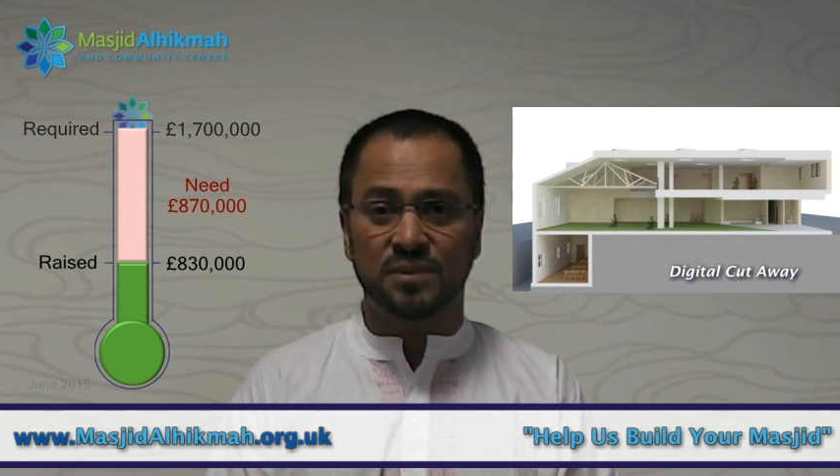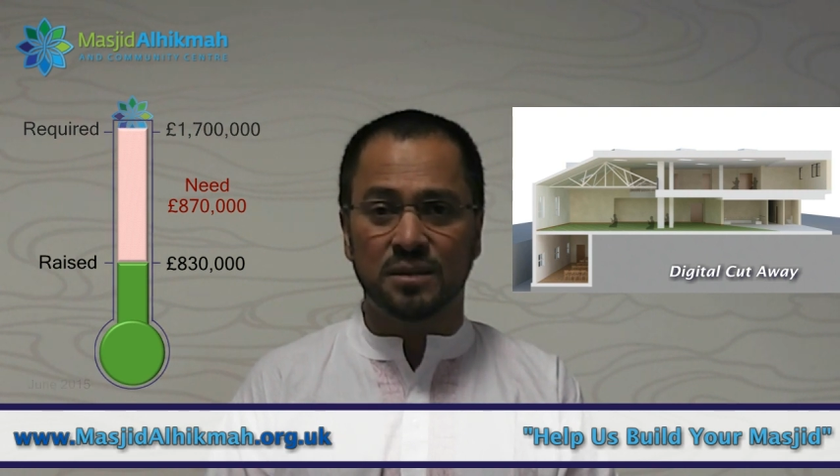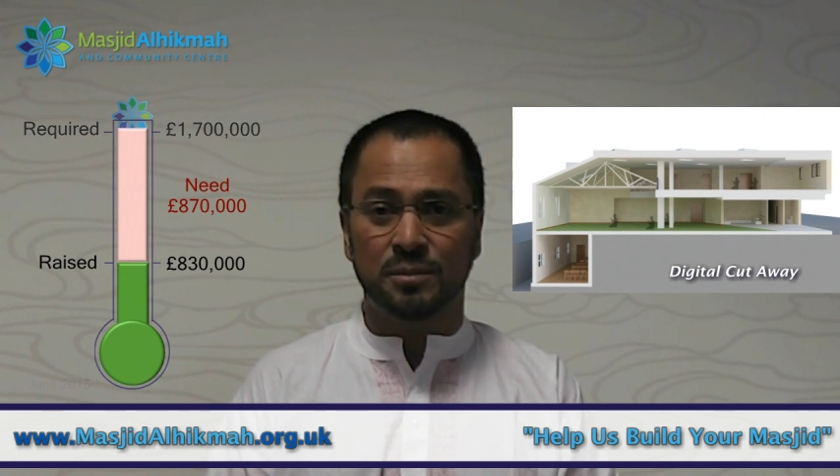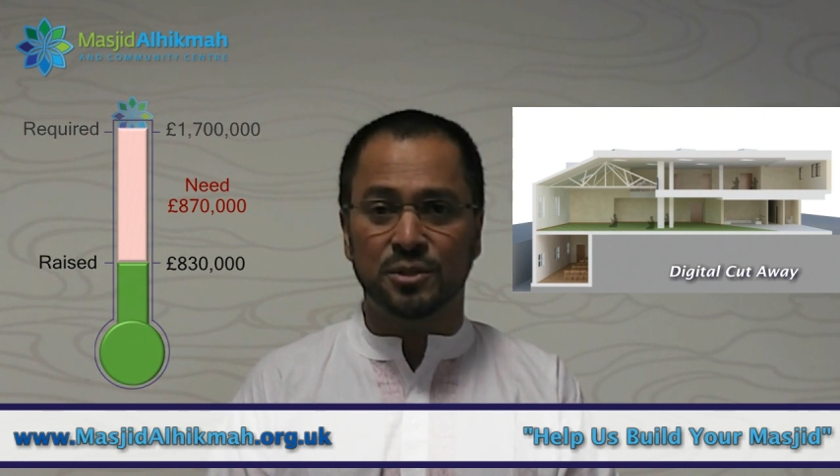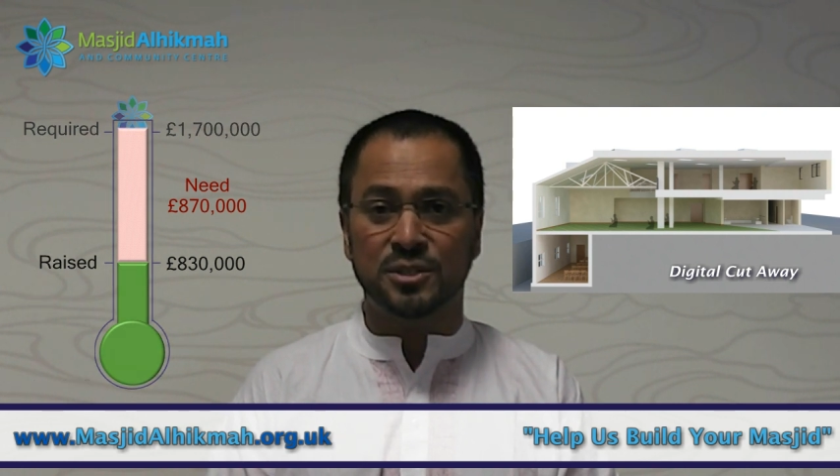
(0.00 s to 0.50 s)

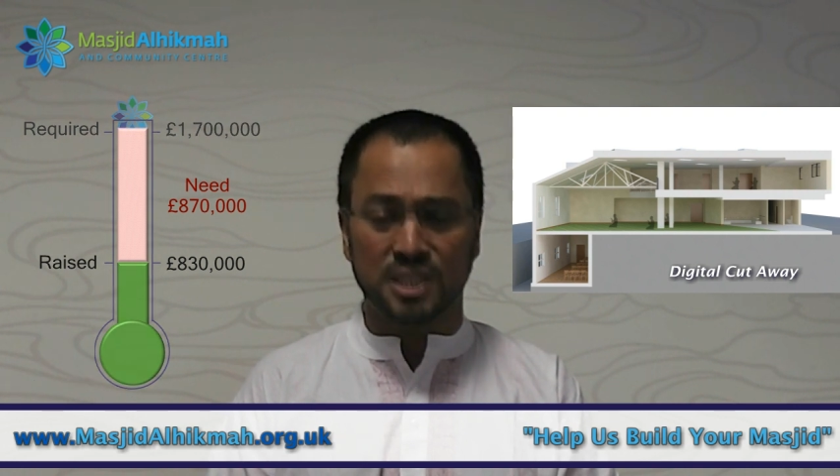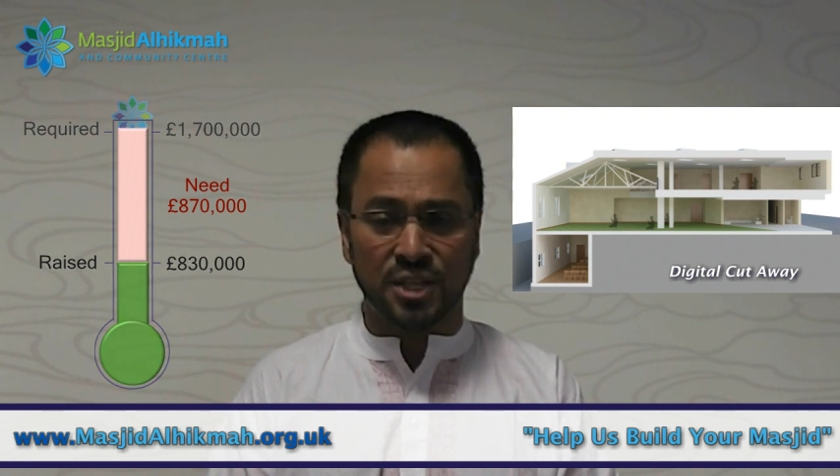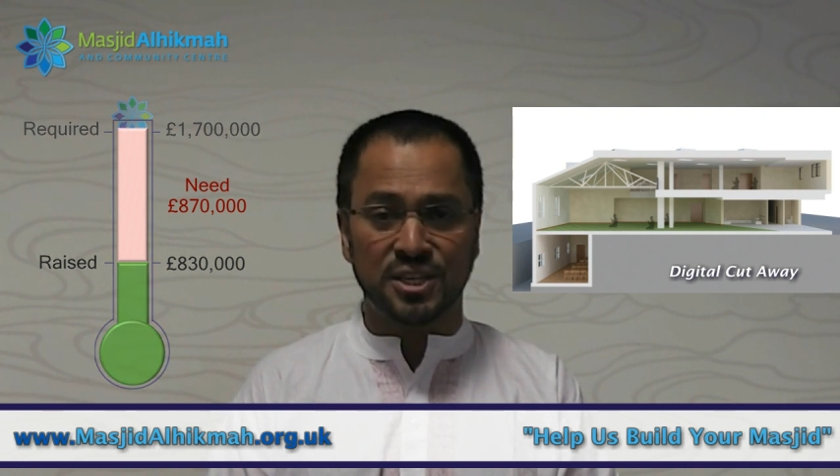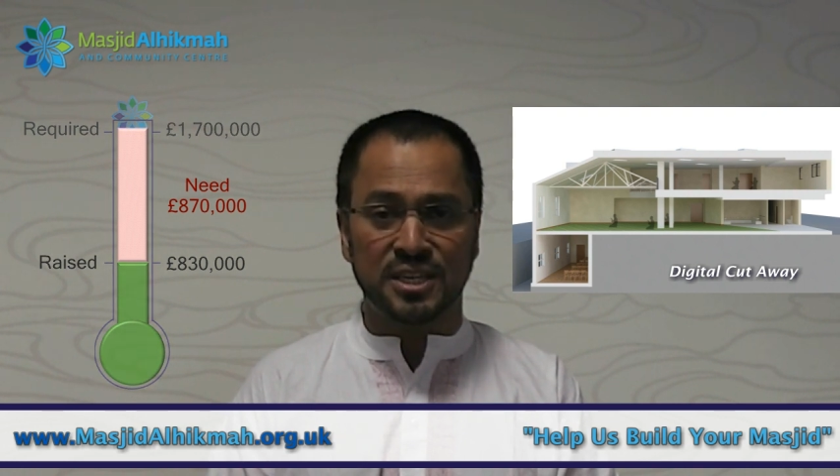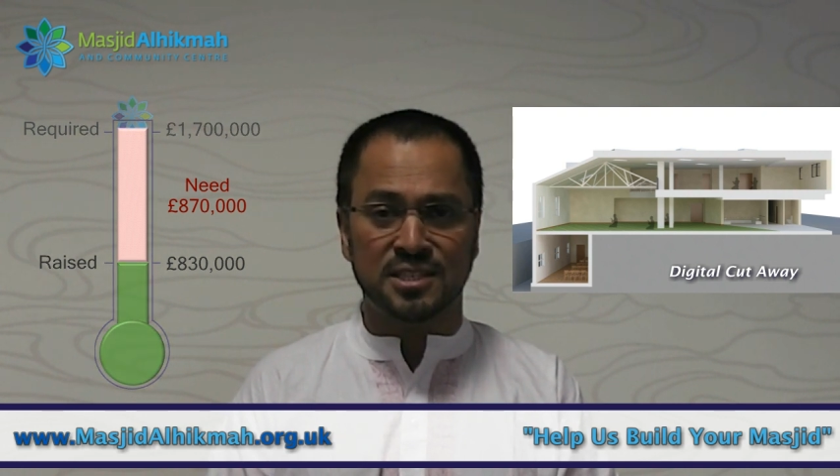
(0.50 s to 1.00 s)
but there is
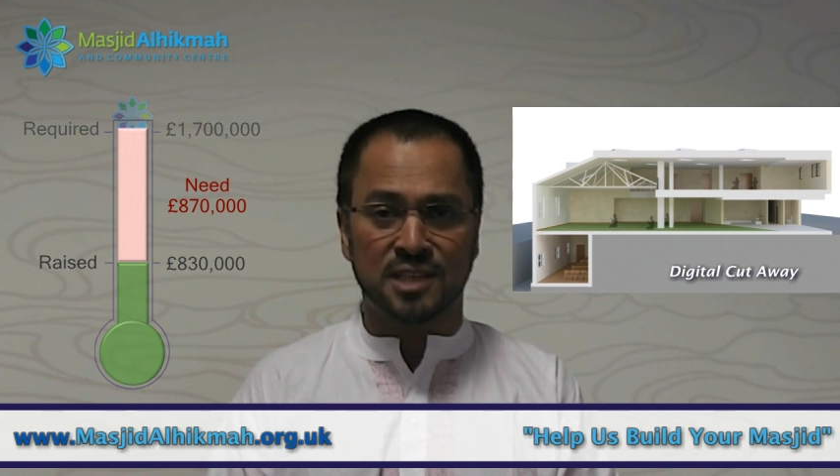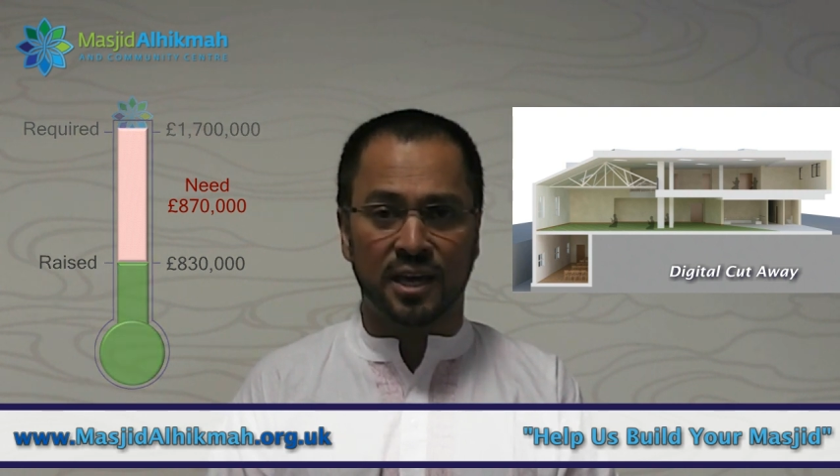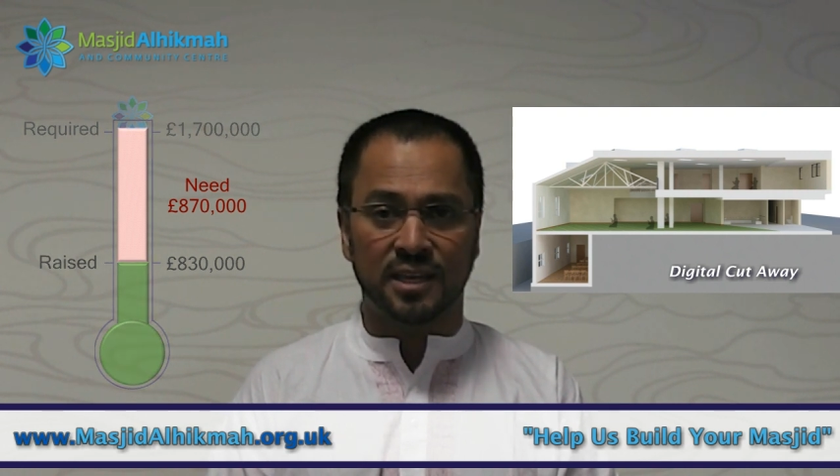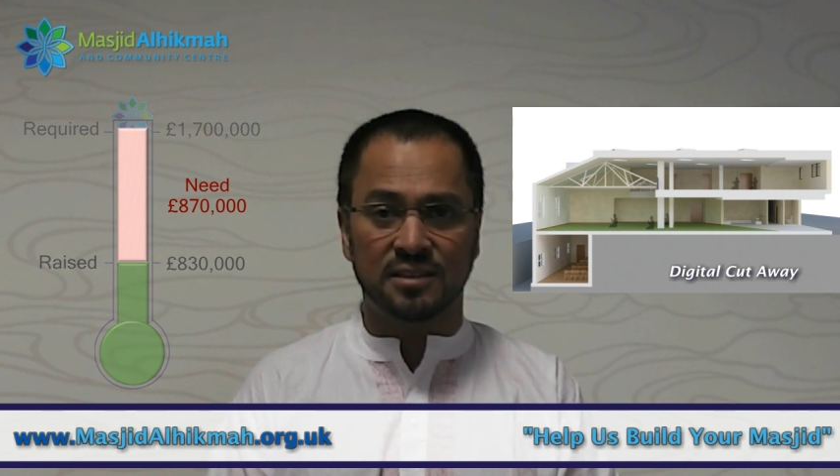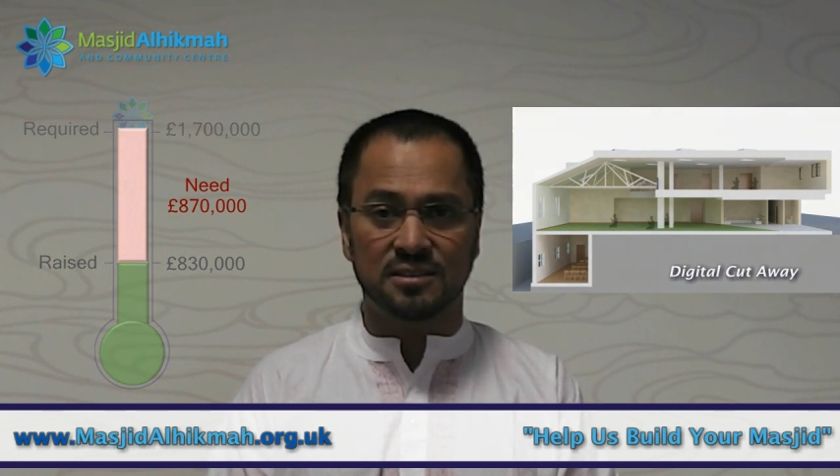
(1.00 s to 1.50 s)
nothing
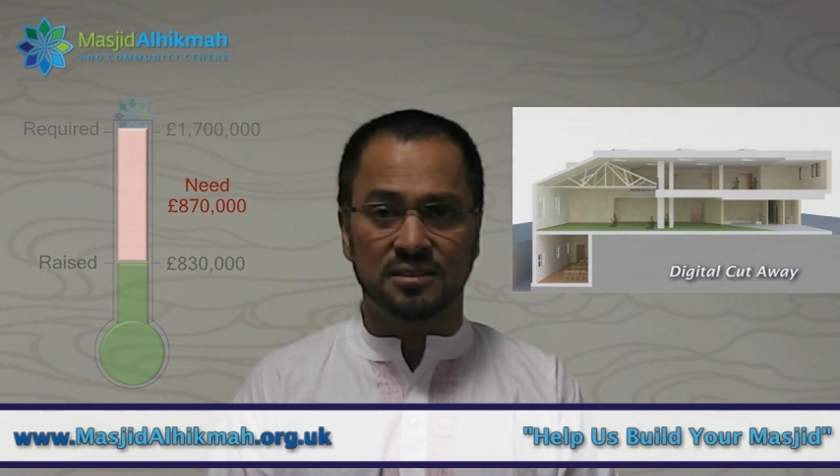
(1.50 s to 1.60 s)
inside.